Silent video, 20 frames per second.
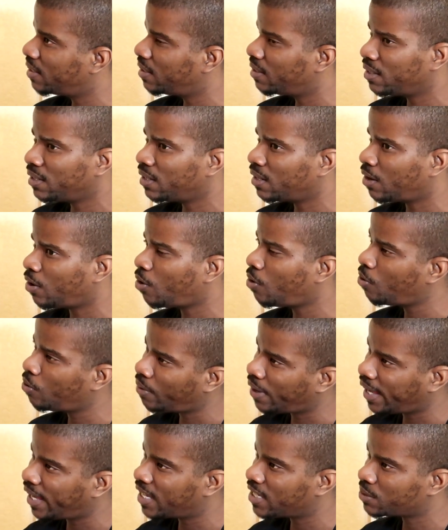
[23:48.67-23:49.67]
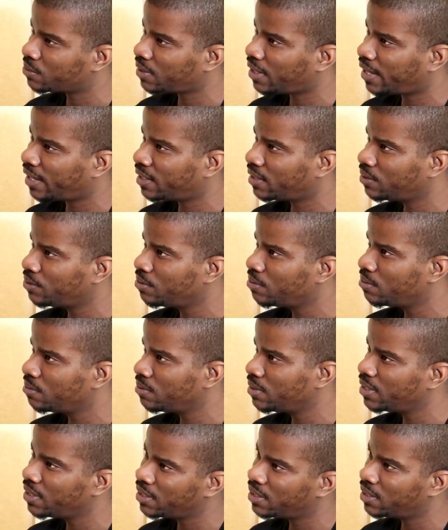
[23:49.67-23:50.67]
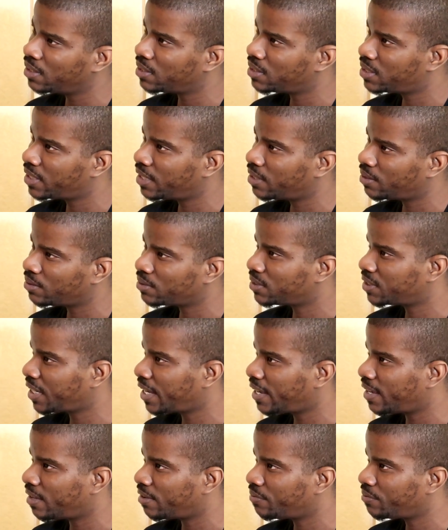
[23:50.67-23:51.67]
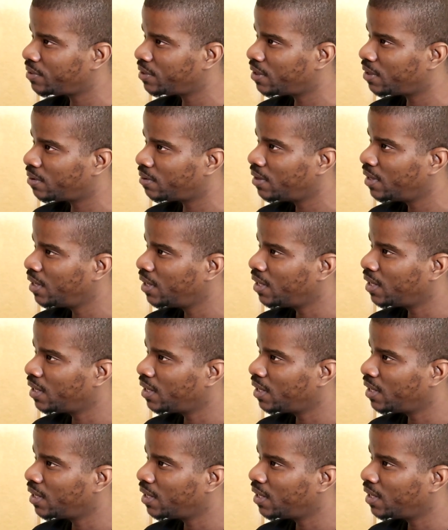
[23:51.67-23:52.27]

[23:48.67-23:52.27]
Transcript: And the old heads were like, you need to tell staff, you know,